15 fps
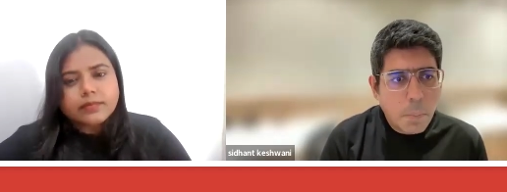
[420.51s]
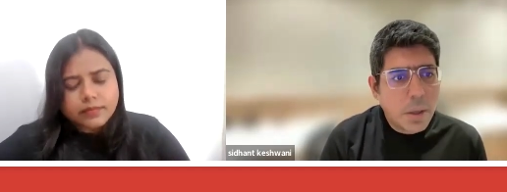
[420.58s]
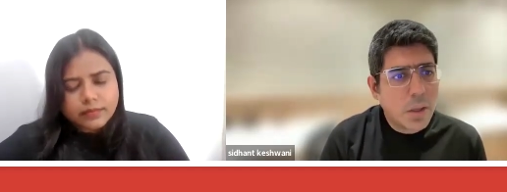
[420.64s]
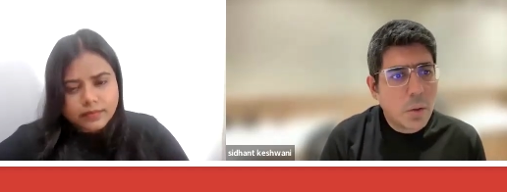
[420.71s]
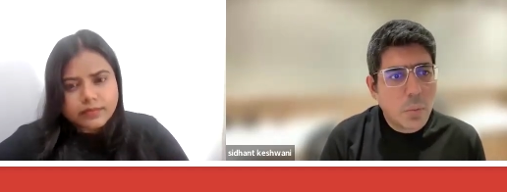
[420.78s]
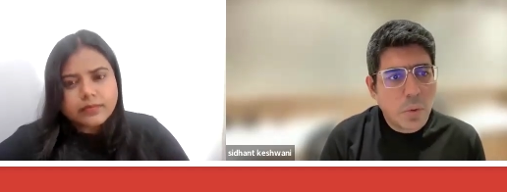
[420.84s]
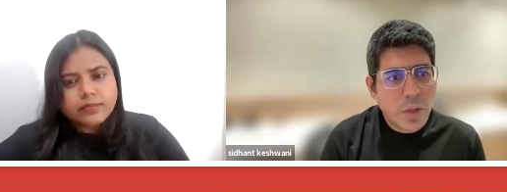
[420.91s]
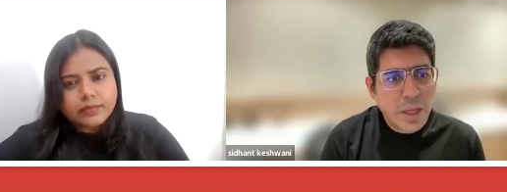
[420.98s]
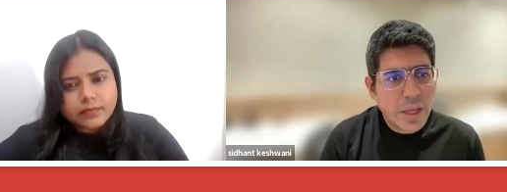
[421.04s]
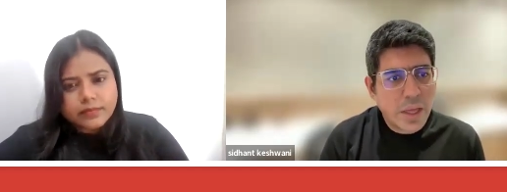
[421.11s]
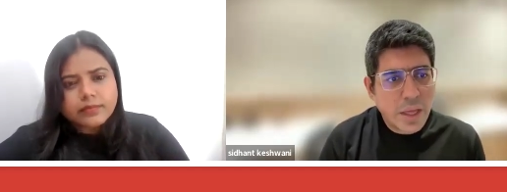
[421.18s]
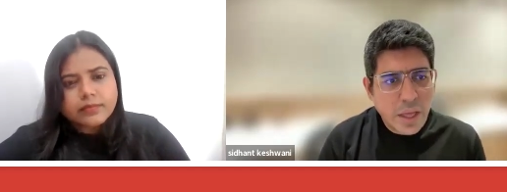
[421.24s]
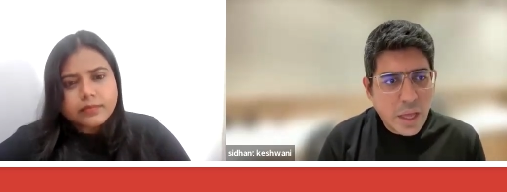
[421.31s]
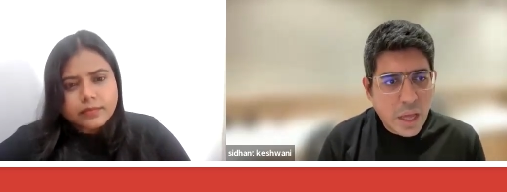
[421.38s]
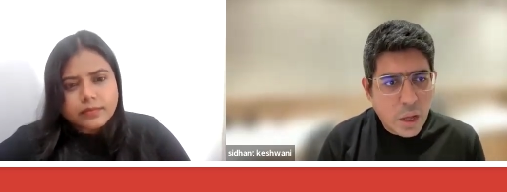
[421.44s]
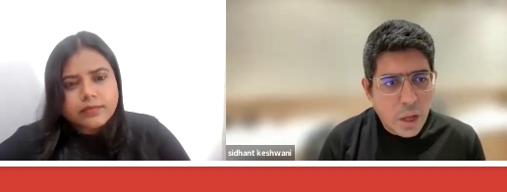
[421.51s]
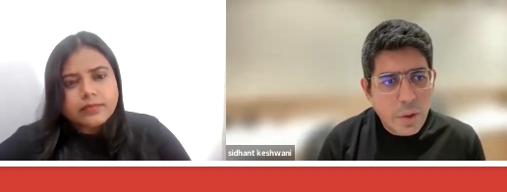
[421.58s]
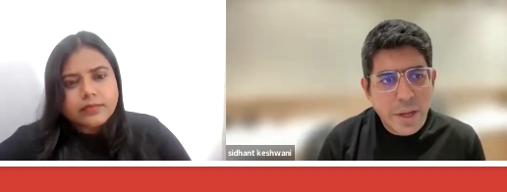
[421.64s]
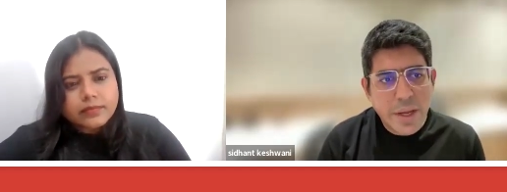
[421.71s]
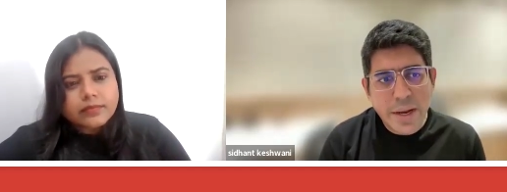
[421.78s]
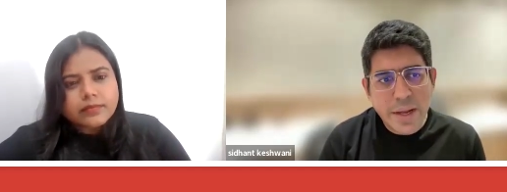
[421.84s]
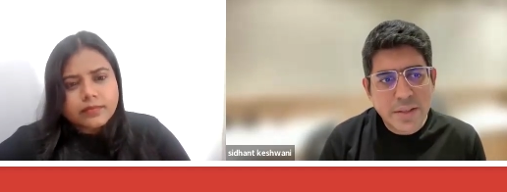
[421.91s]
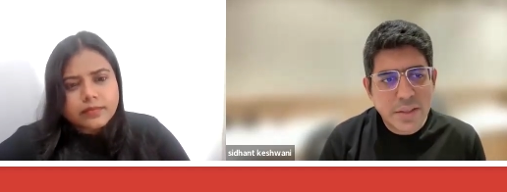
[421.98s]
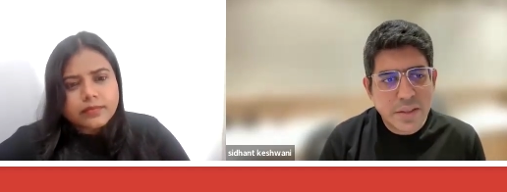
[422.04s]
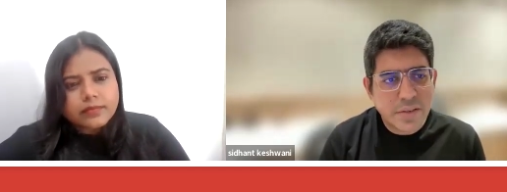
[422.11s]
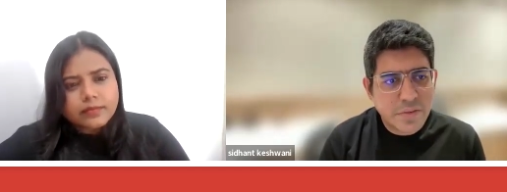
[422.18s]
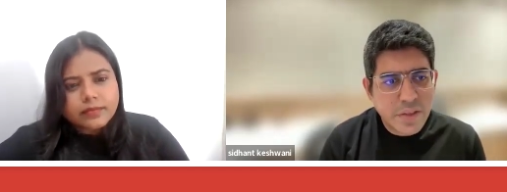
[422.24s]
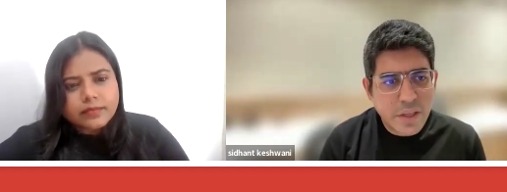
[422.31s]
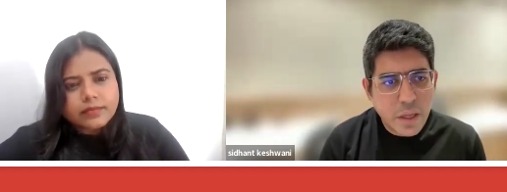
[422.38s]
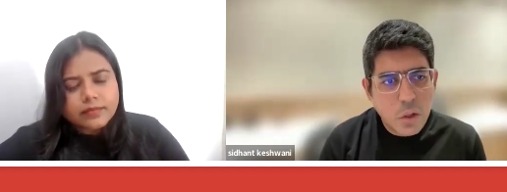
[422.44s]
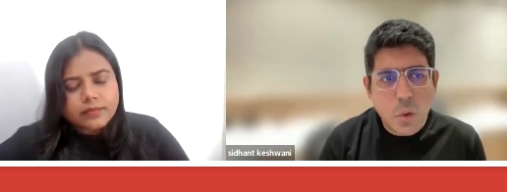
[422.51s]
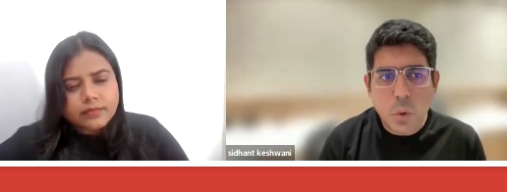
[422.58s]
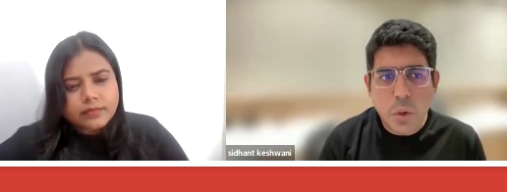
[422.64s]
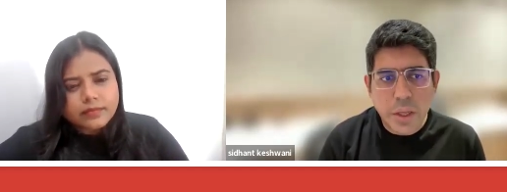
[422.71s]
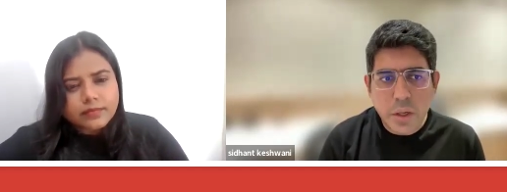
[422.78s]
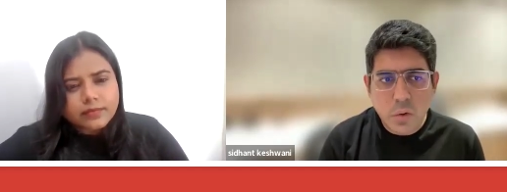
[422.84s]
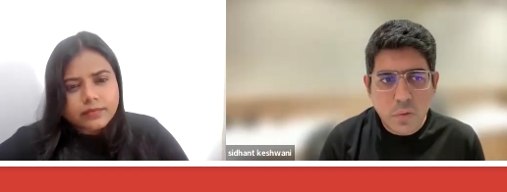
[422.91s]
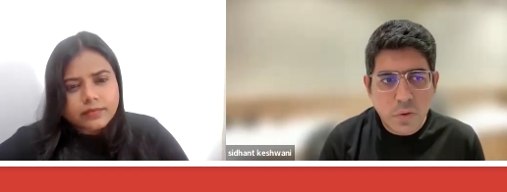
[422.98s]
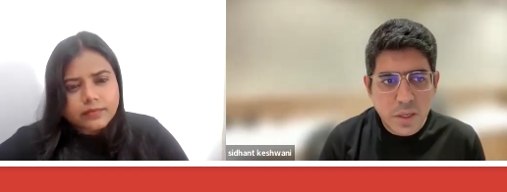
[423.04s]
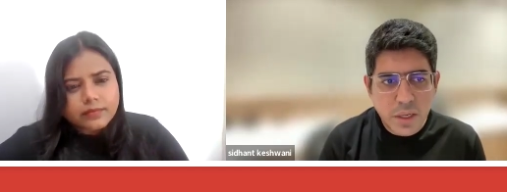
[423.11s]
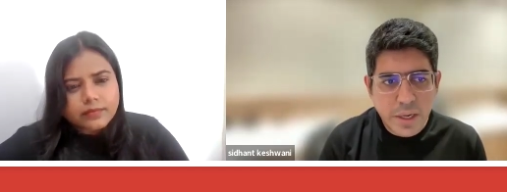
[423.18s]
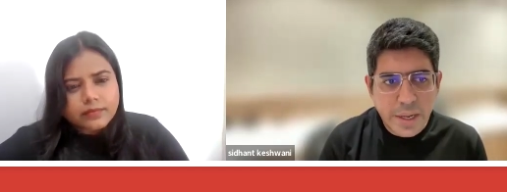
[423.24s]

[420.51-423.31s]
Speaker 1: But the way how aggressive we are going over the